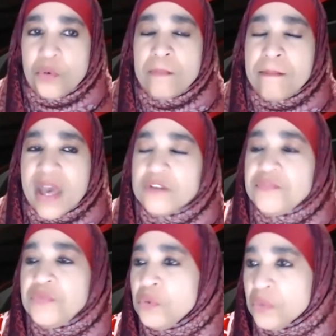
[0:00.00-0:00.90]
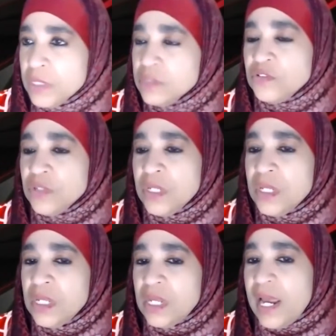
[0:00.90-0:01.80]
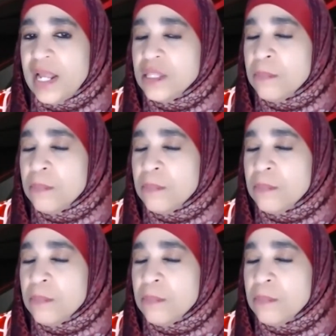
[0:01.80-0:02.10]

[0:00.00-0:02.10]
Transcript: or metaphors. And